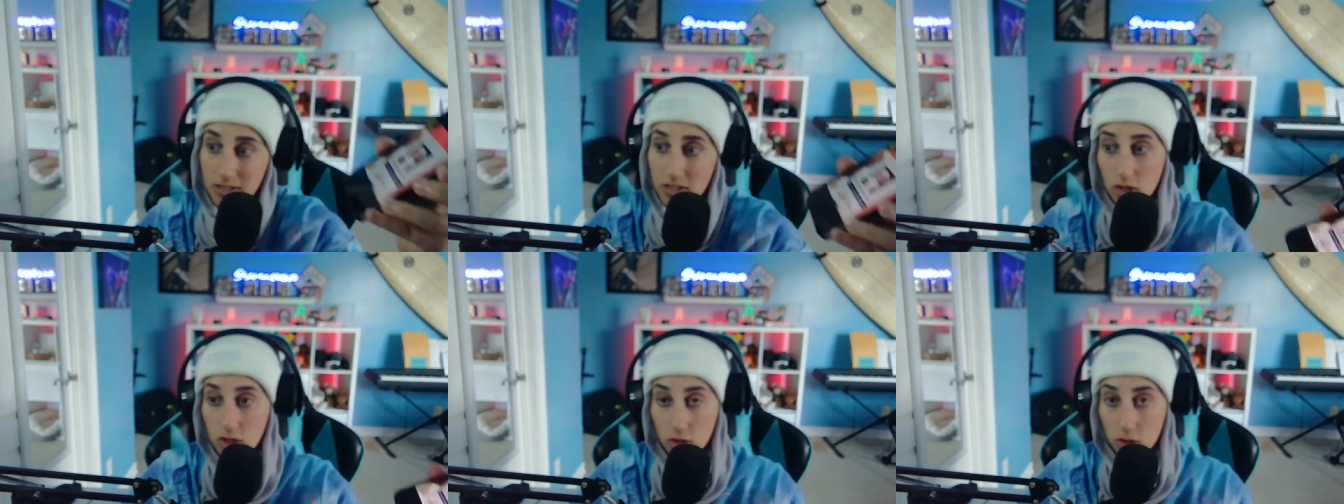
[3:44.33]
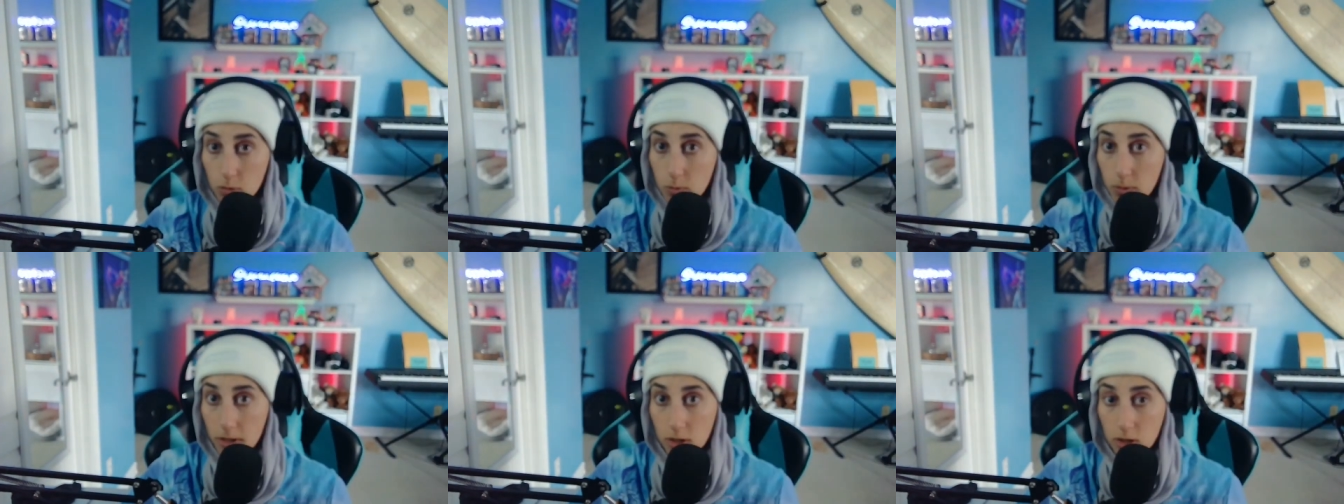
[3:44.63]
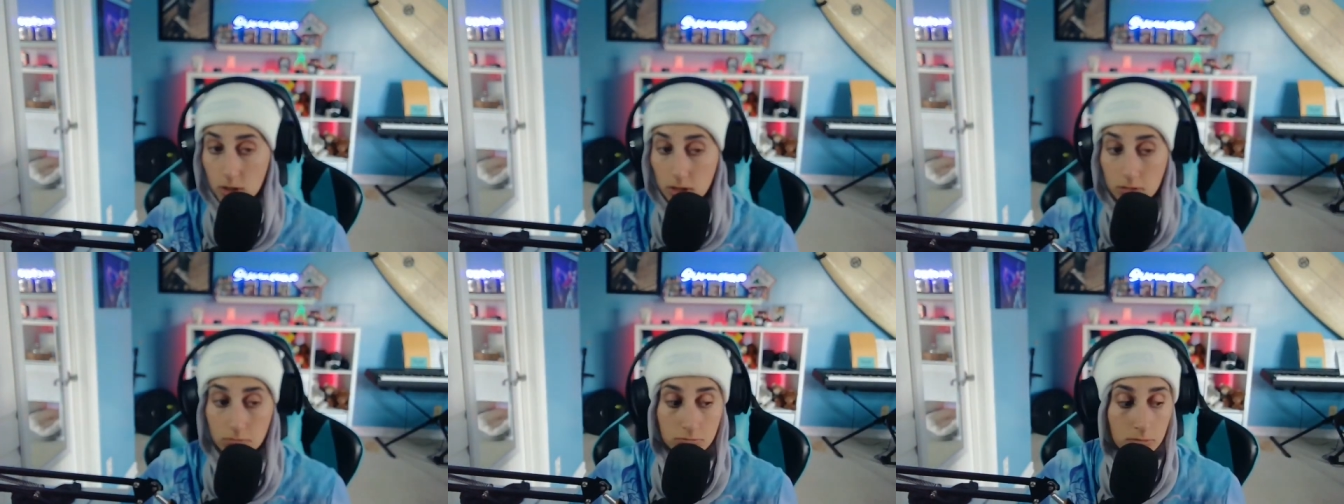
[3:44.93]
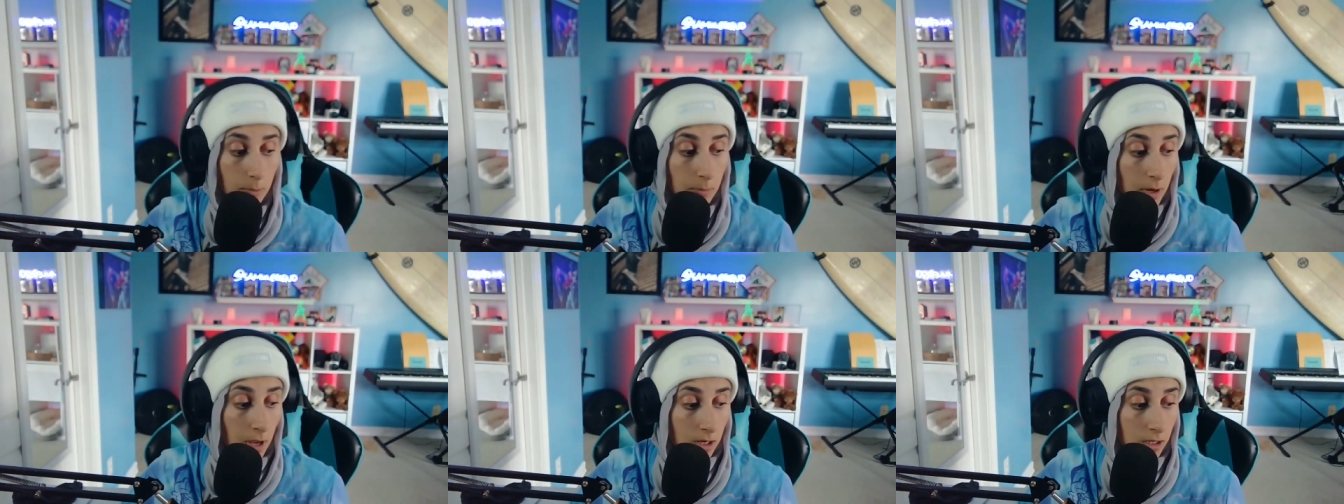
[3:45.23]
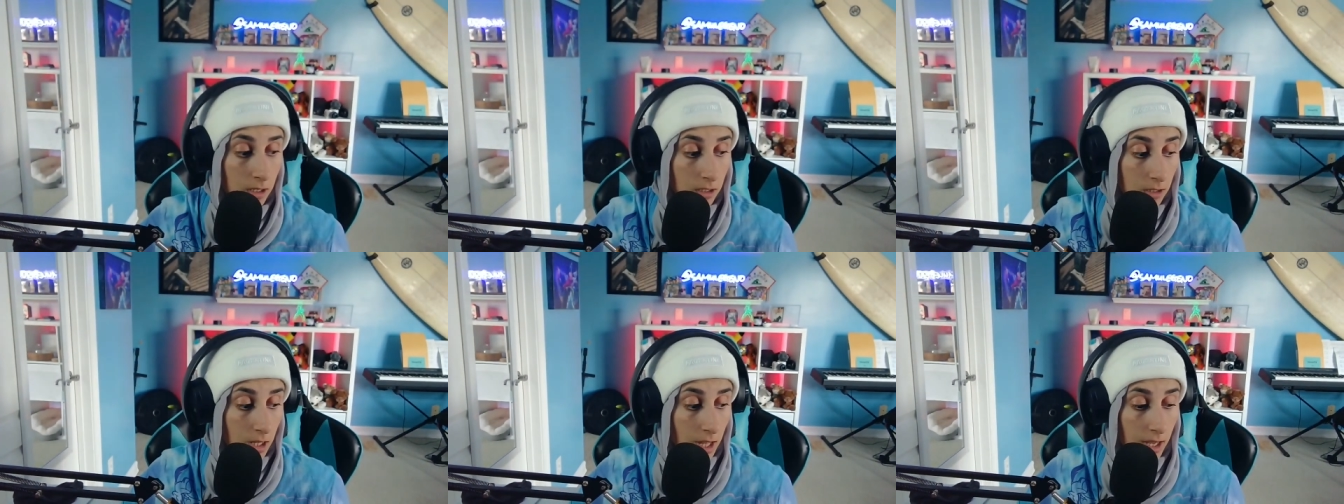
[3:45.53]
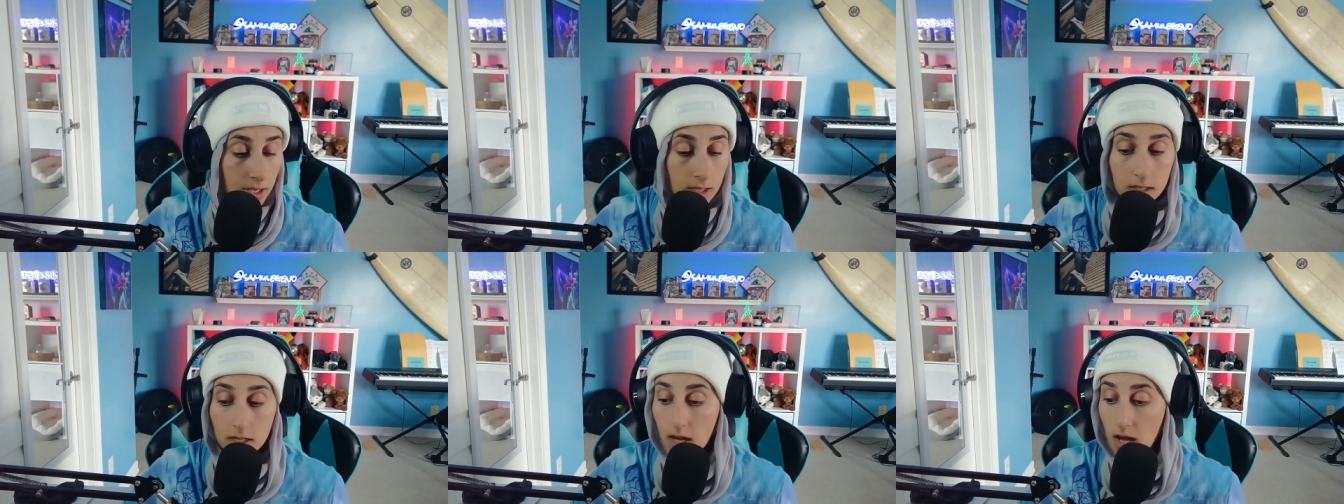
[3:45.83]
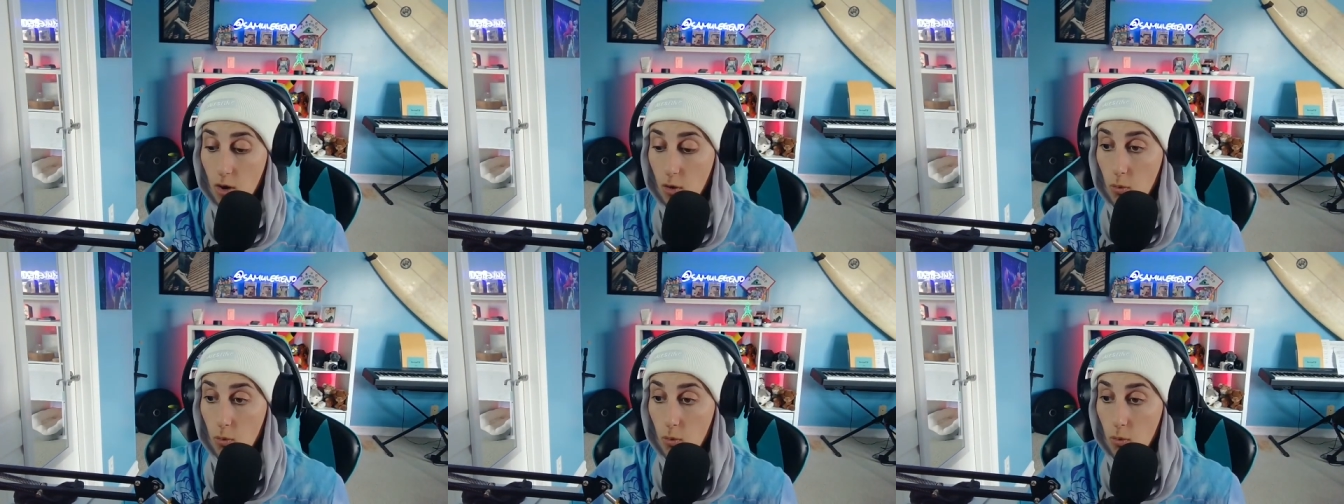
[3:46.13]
it's a cute picture. I'm not gonna lie